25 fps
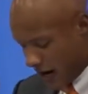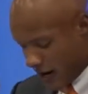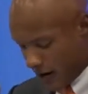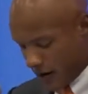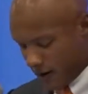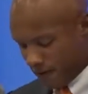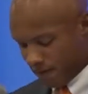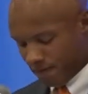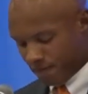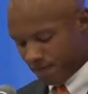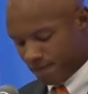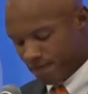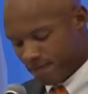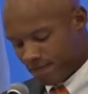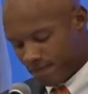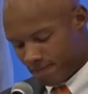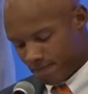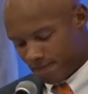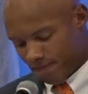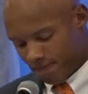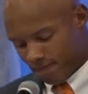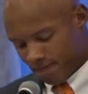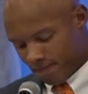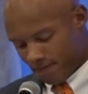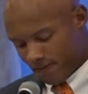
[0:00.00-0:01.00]
here,
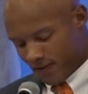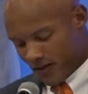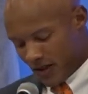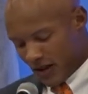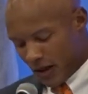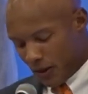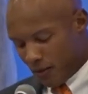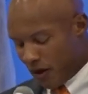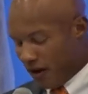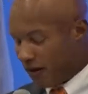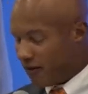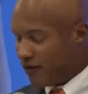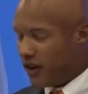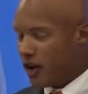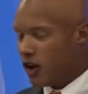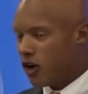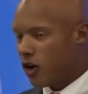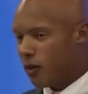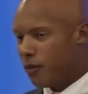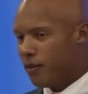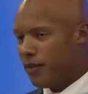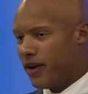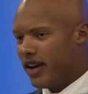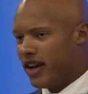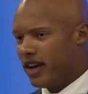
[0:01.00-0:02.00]
my feet
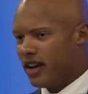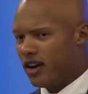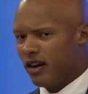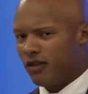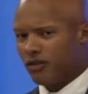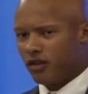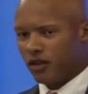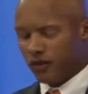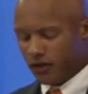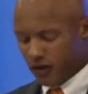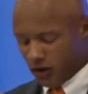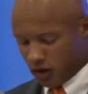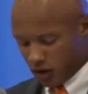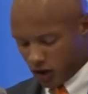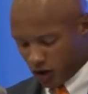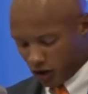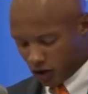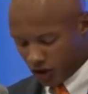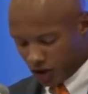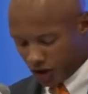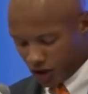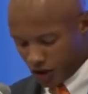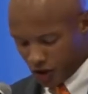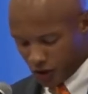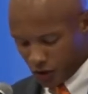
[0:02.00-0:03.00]
aren't big enough to fill
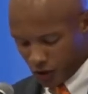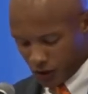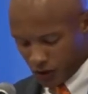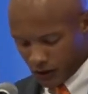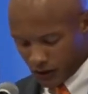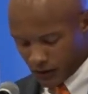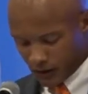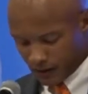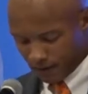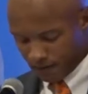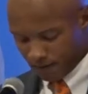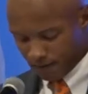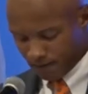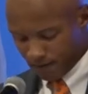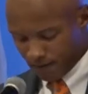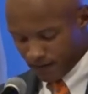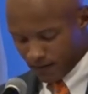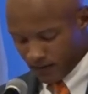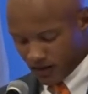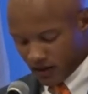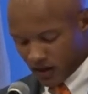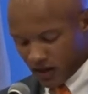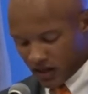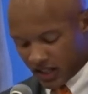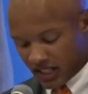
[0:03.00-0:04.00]
those shoes.
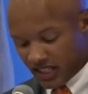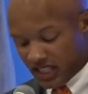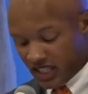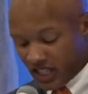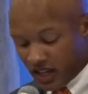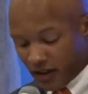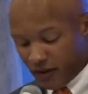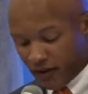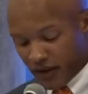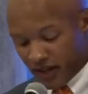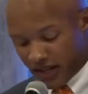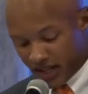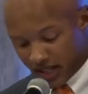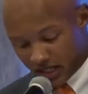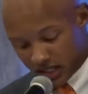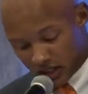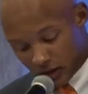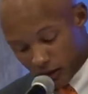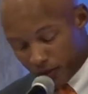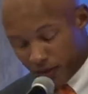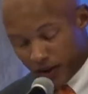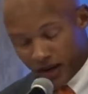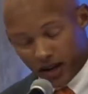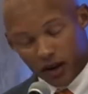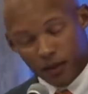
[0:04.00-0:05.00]
The significance
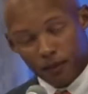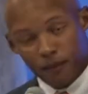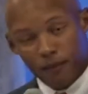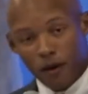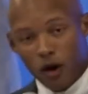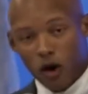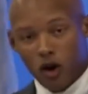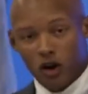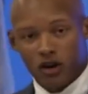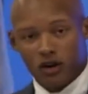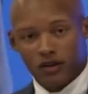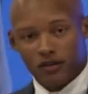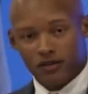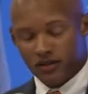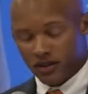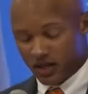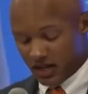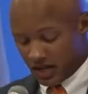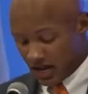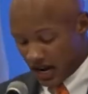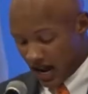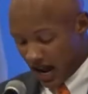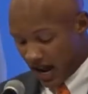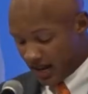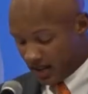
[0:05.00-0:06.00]
of being a part of
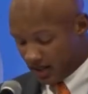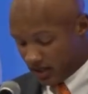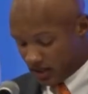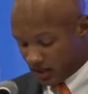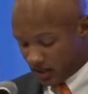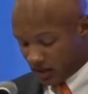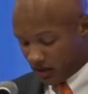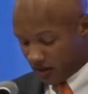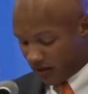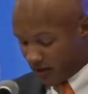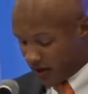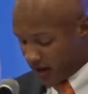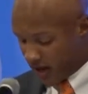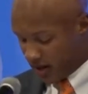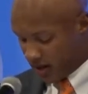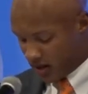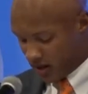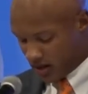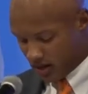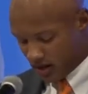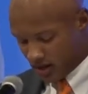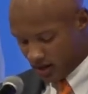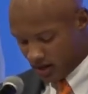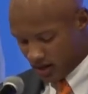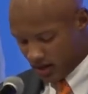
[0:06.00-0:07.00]
tonight's
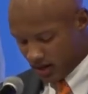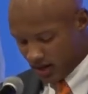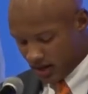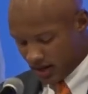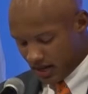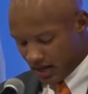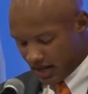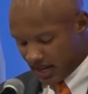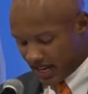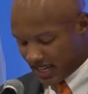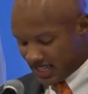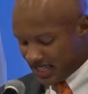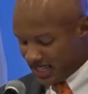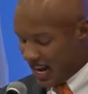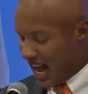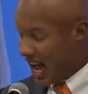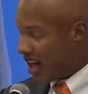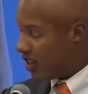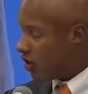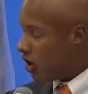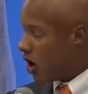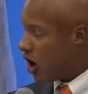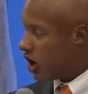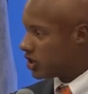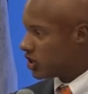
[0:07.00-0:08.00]
event is
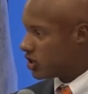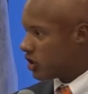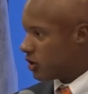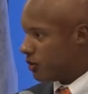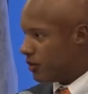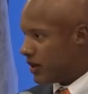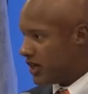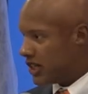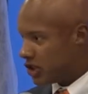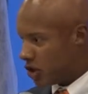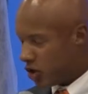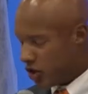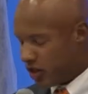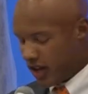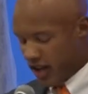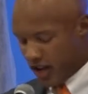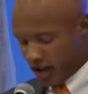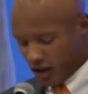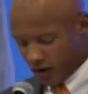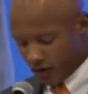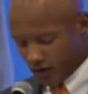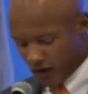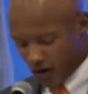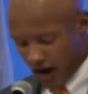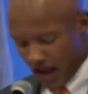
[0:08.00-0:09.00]
not lost on me, so
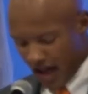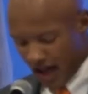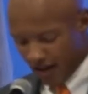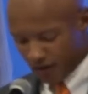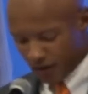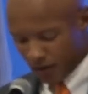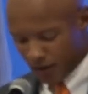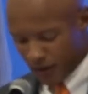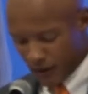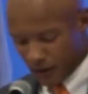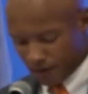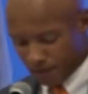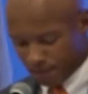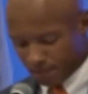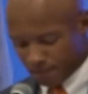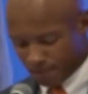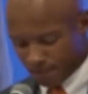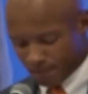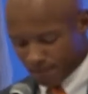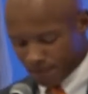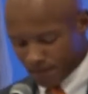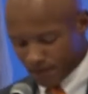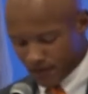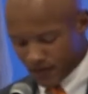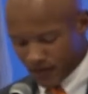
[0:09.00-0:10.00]
thank you for having me.
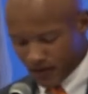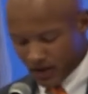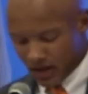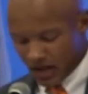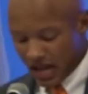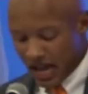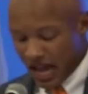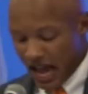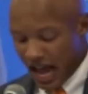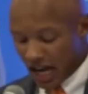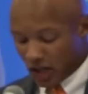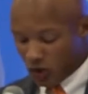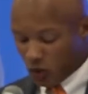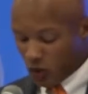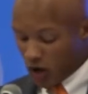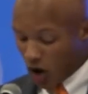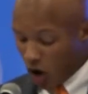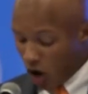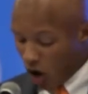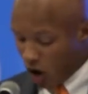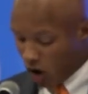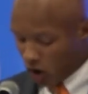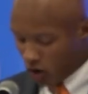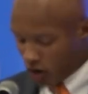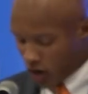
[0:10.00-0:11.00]
As we
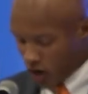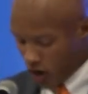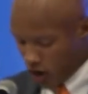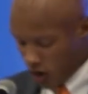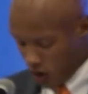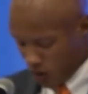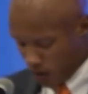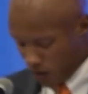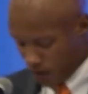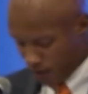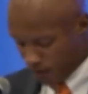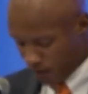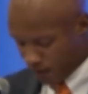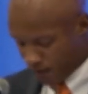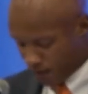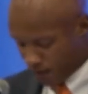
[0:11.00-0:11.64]
all know,